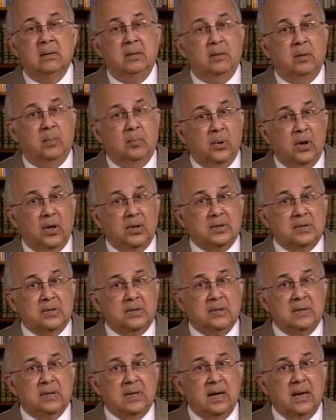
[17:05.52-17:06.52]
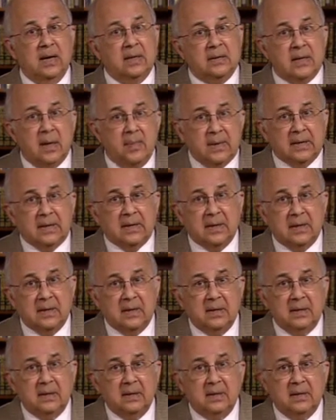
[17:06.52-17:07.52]
The plots are
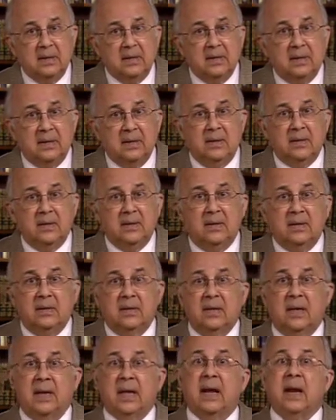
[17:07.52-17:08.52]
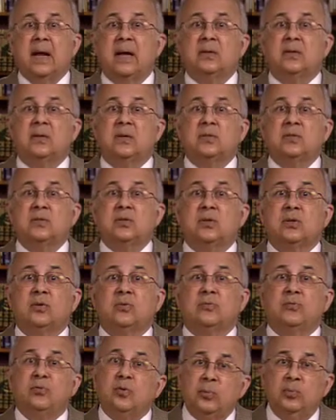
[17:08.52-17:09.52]
dramatic, the characters
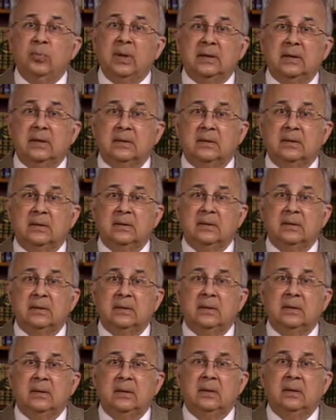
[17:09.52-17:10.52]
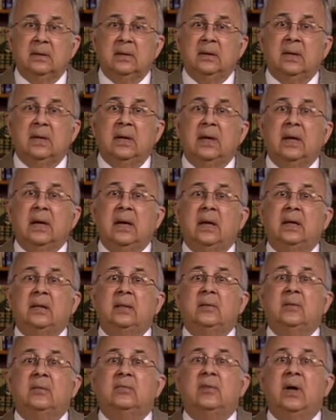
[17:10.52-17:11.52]
full blooded,
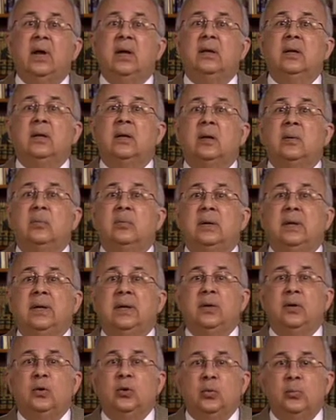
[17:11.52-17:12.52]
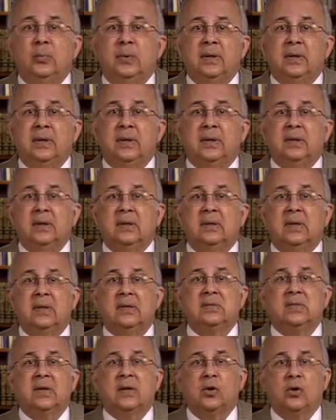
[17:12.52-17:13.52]
and vulnerably human in their
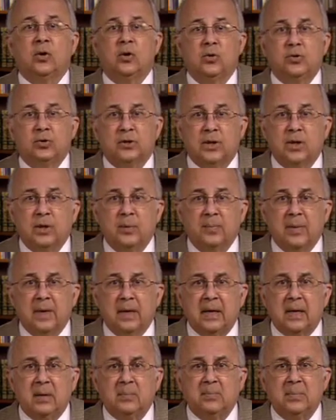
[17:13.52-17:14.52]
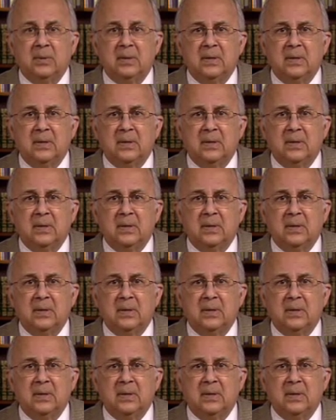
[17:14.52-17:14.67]
psychological makeup.